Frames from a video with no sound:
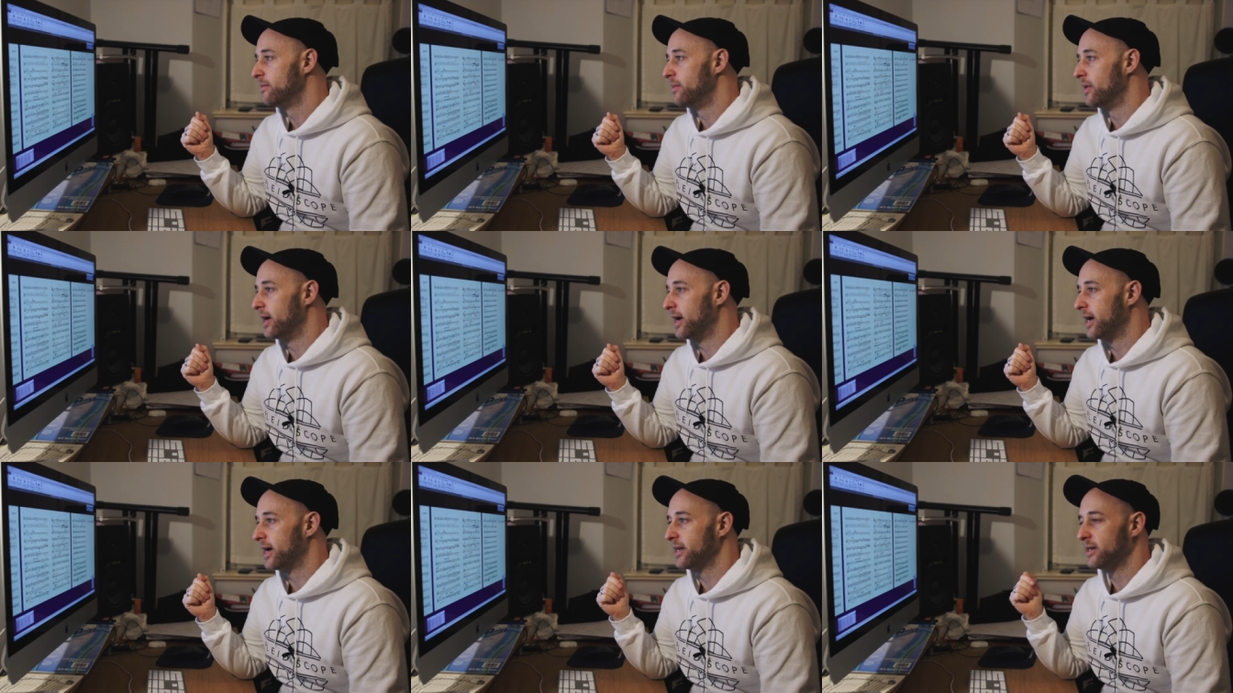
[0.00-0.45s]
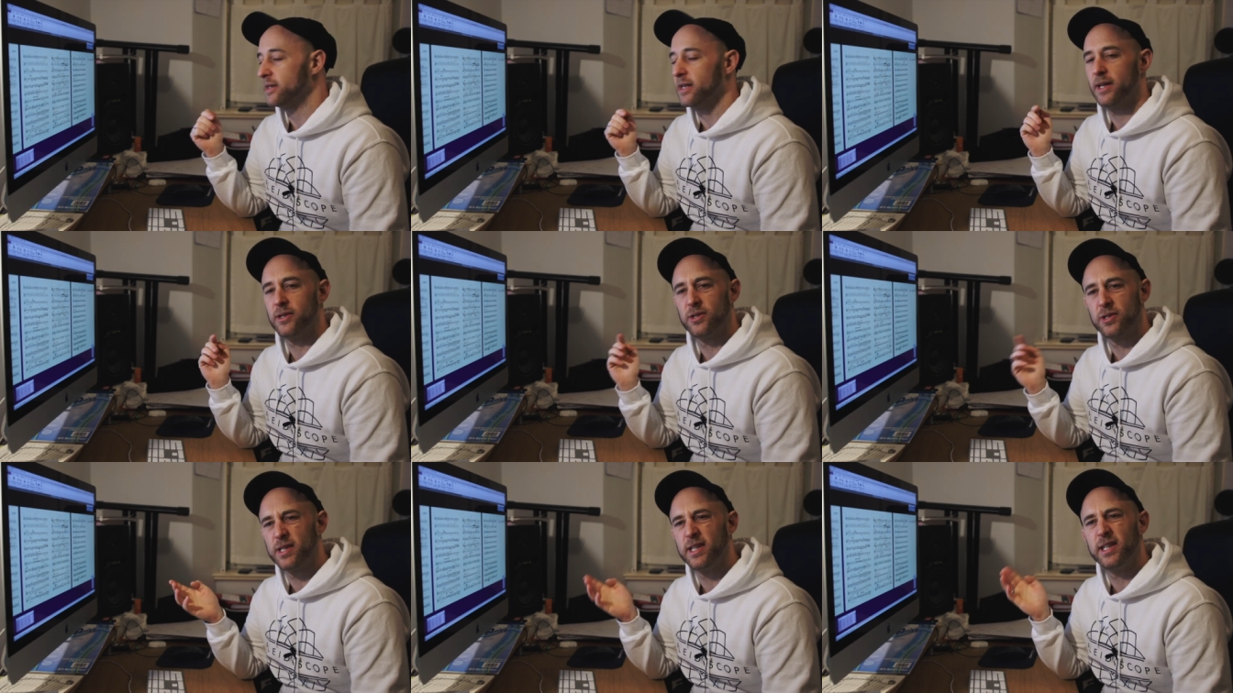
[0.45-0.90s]
But I,
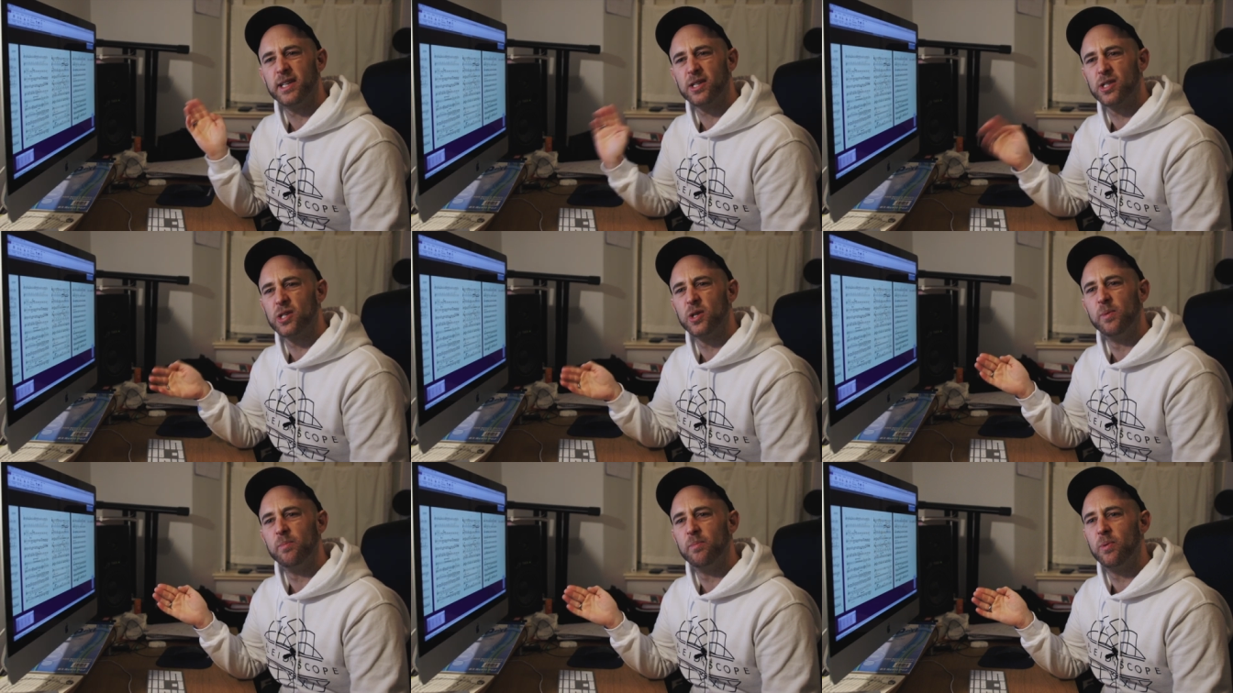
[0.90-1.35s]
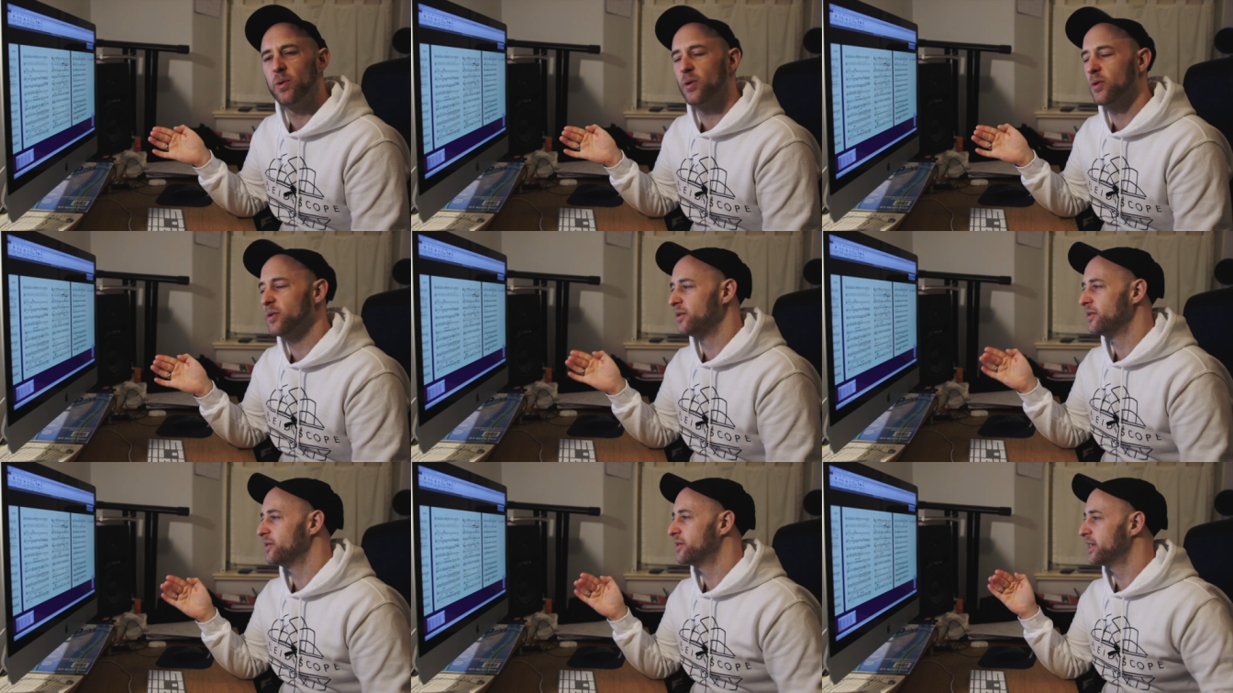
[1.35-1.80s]
I just think it's so
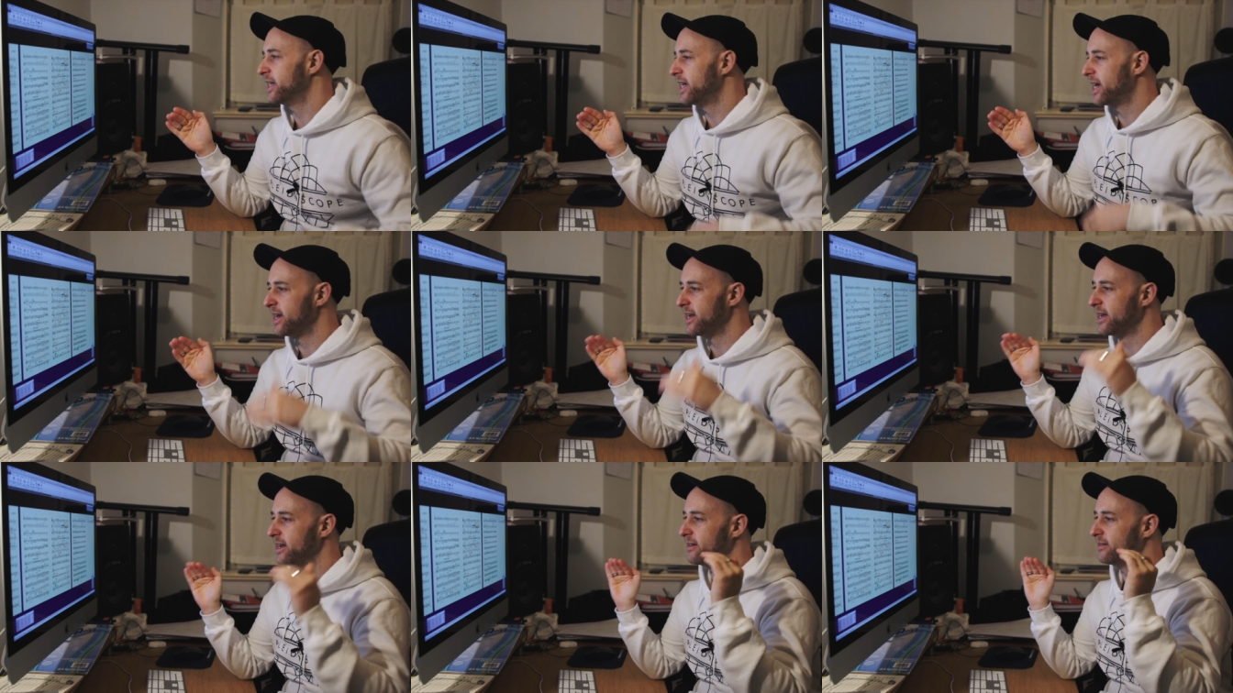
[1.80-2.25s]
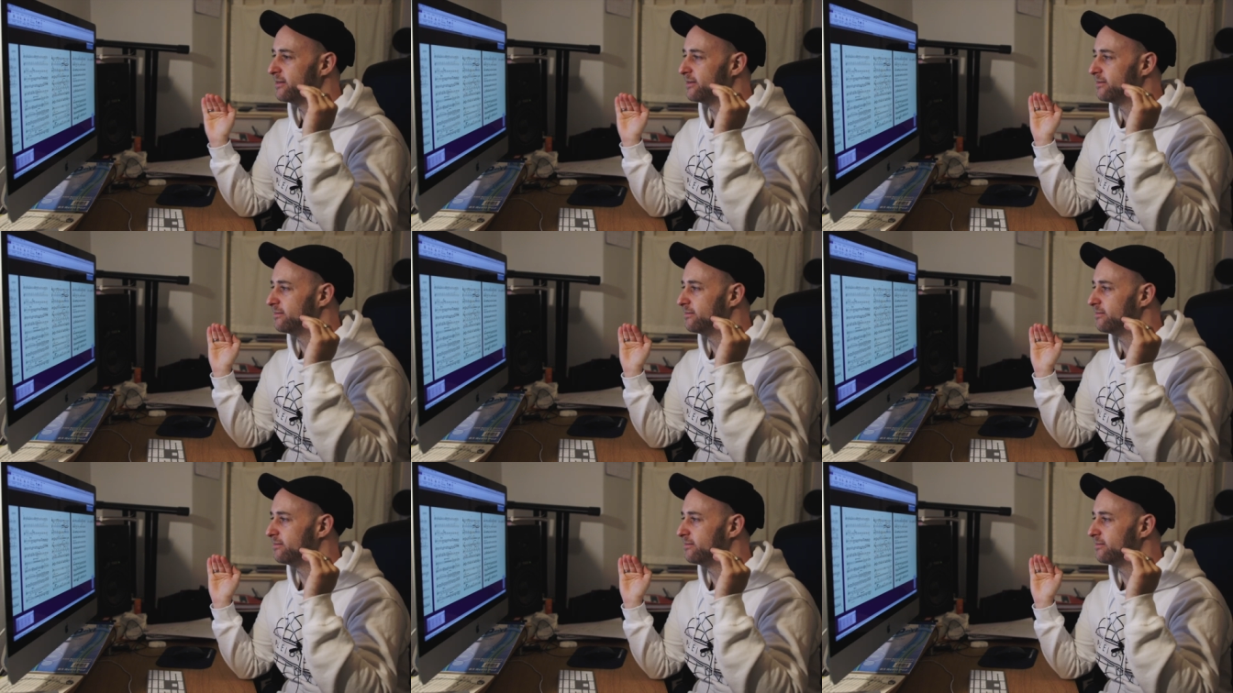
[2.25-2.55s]
important to get it